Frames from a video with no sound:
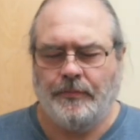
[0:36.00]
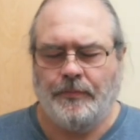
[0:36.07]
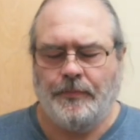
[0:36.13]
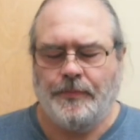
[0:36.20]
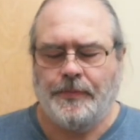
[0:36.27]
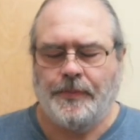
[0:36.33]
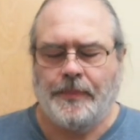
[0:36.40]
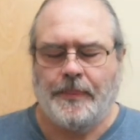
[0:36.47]

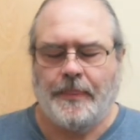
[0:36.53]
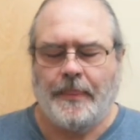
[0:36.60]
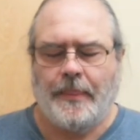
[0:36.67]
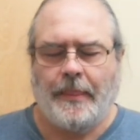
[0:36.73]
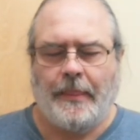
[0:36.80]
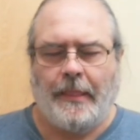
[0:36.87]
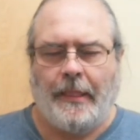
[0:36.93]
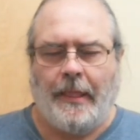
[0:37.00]

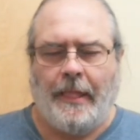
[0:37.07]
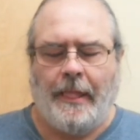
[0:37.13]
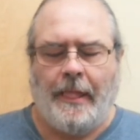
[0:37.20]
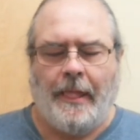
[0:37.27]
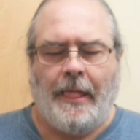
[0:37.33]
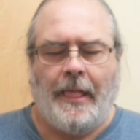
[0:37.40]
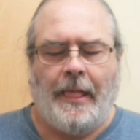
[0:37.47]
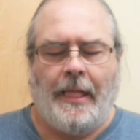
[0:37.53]

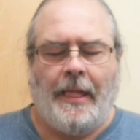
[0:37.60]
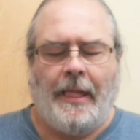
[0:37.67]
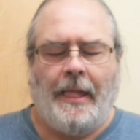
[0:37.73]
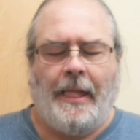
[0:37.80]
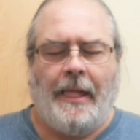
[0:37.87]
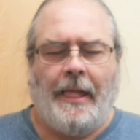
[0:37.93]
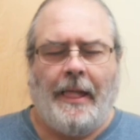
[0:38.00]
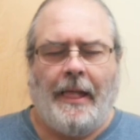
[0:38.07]

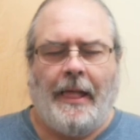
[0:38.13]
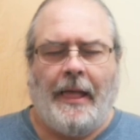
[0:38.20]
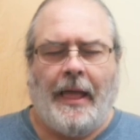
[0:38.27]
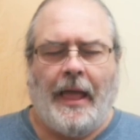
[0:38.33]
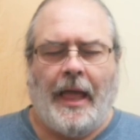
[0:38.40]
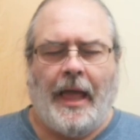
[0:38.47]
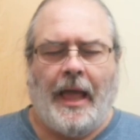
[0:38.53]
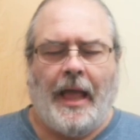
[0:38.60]

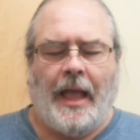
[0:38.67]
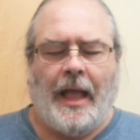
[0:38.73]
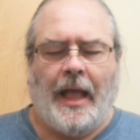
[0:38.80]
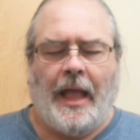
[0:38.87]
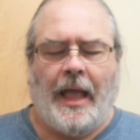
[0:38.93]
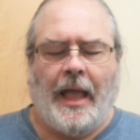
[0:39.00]
Nothing is said.